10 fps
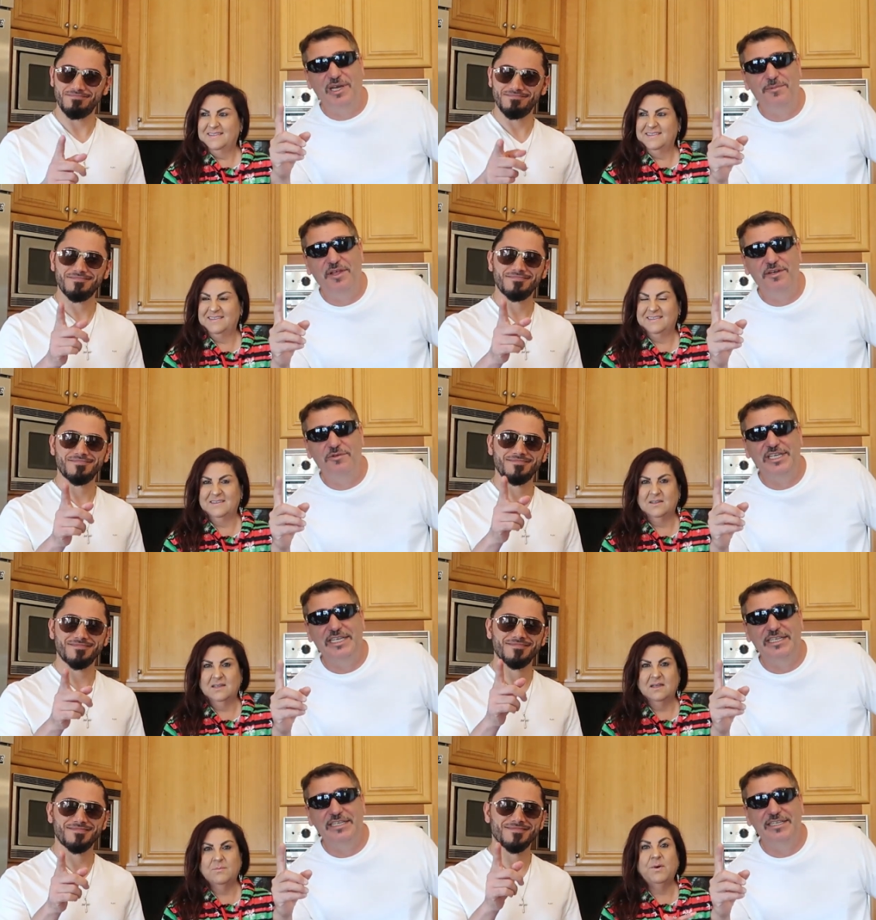Speaker 1: it's my brother's
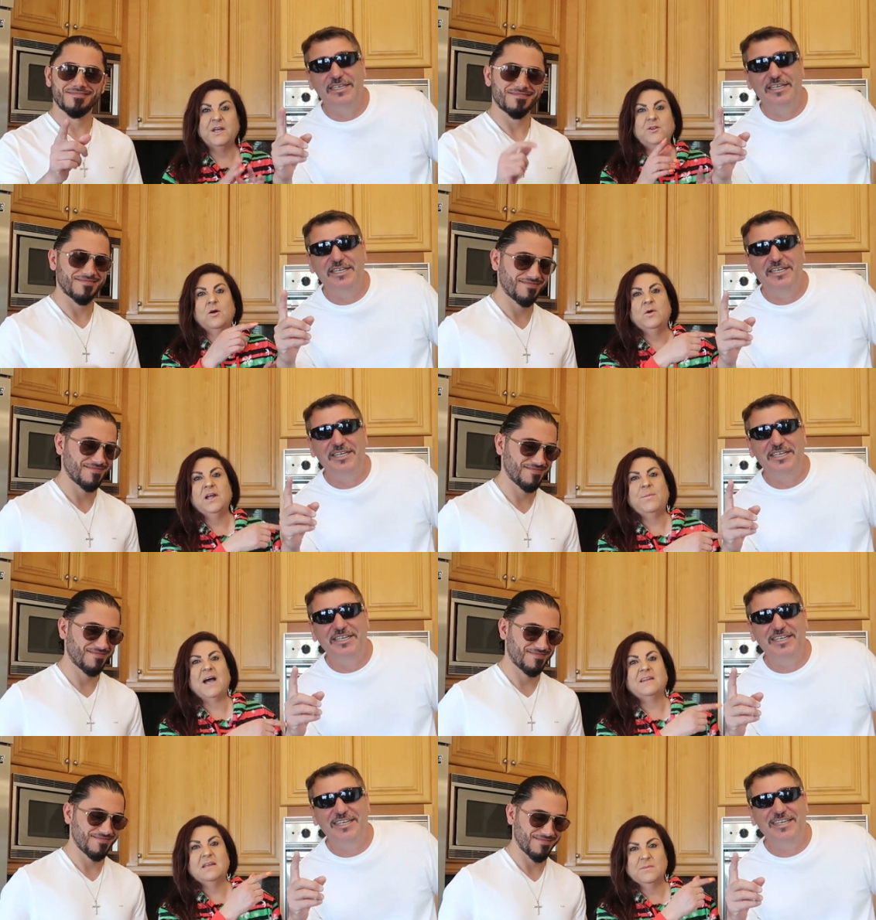wedding.
Speaker 2: But don't worry
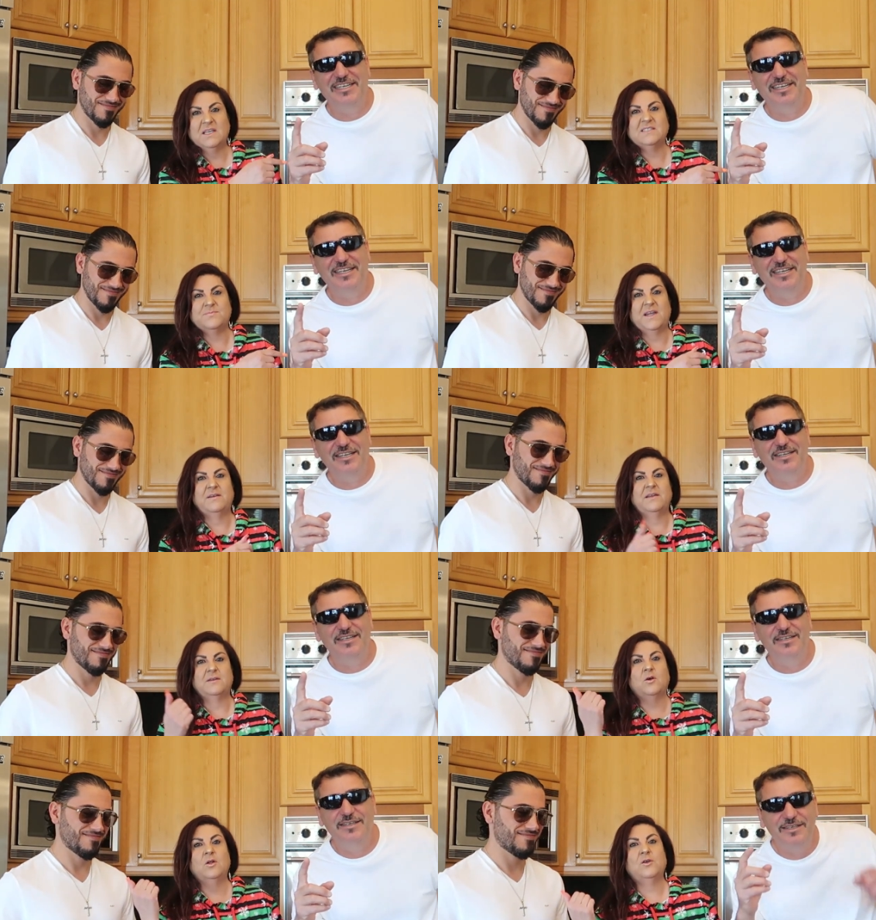about him, he's
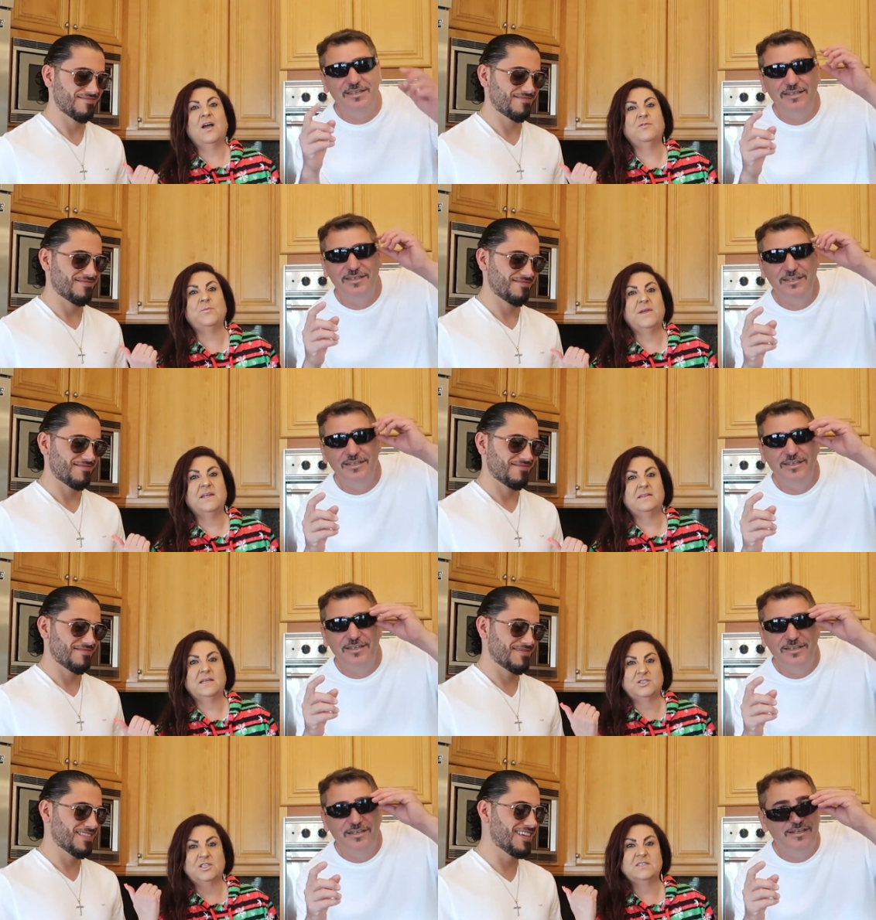married. All you have to pay
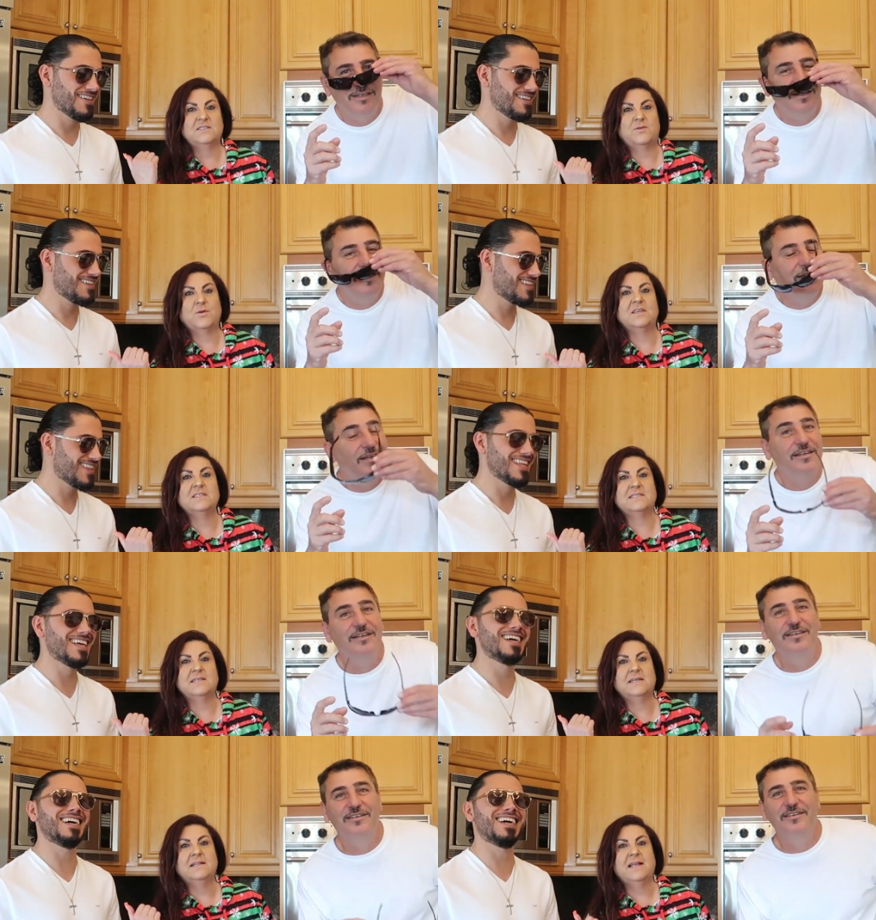attention is to this
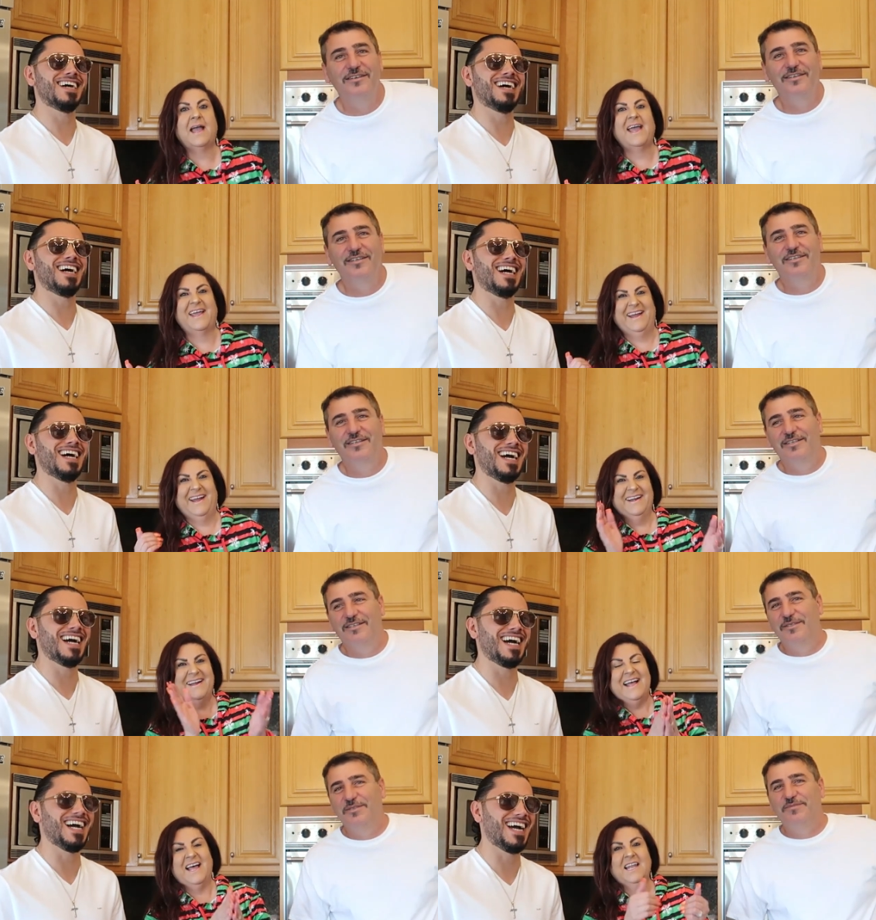single
Speaker 1: guy here.
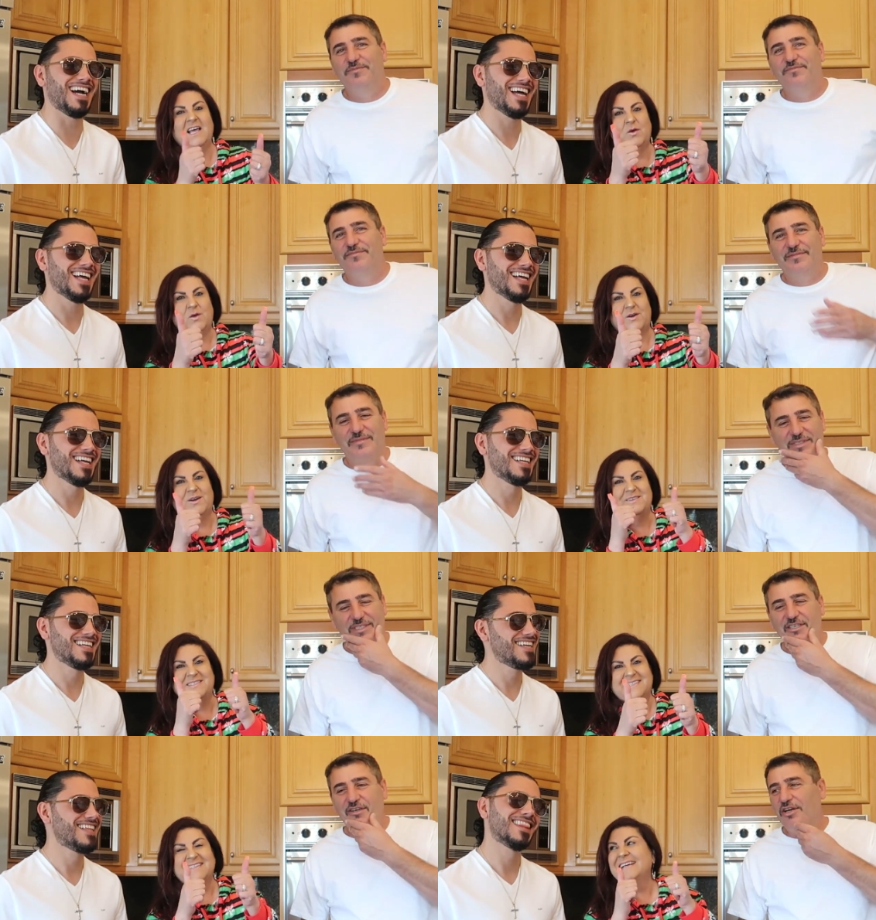Hello,
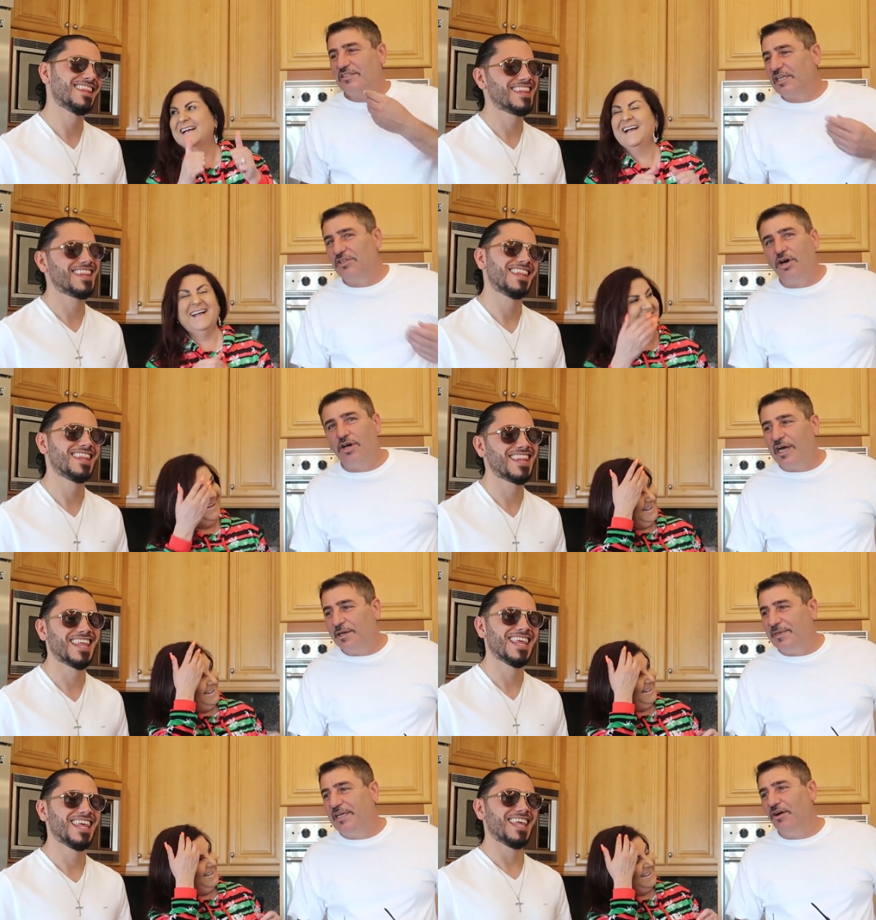girls. You close the door
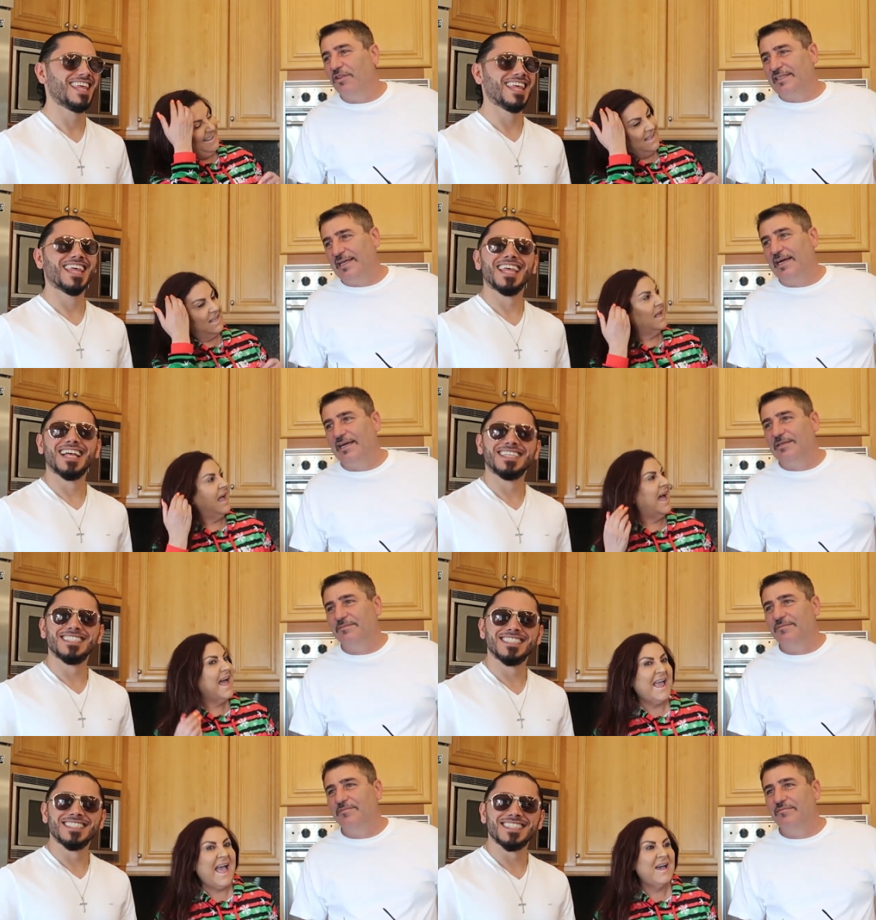on me all the time.
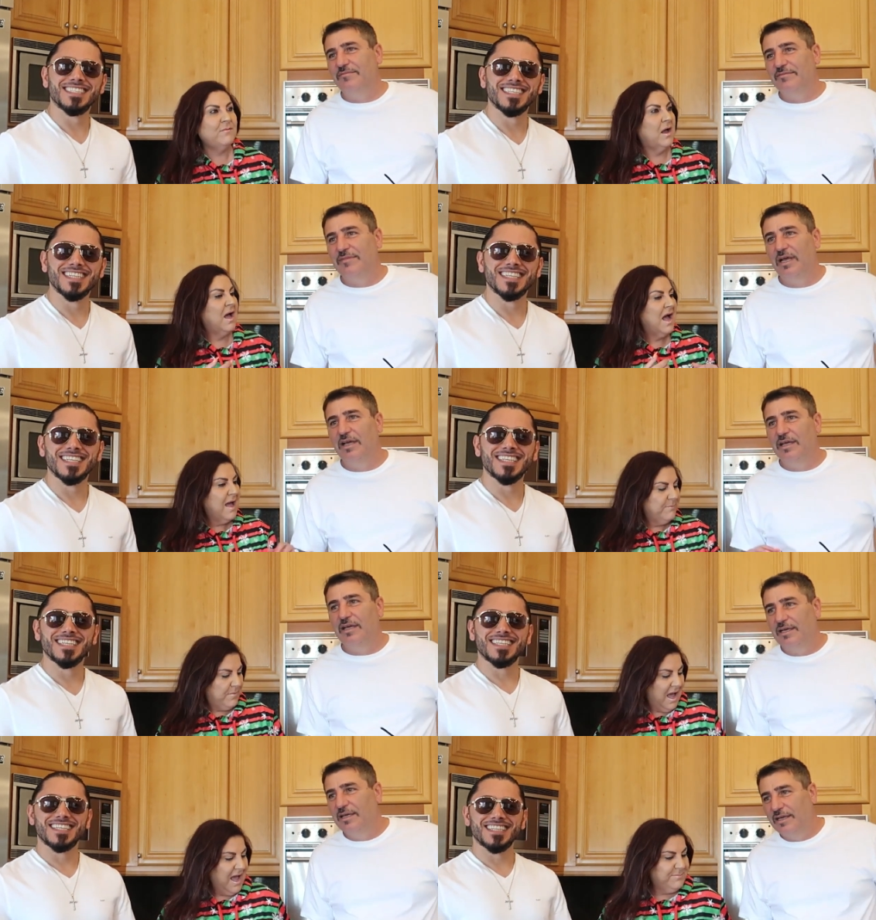I have.
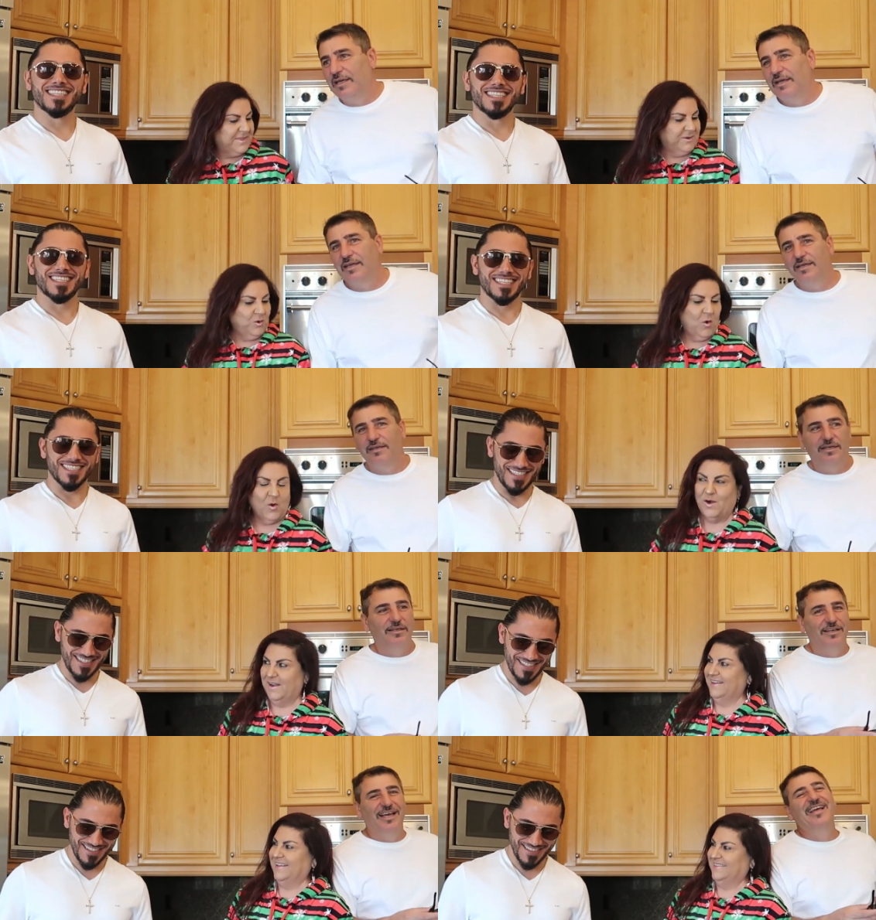I'm on the door and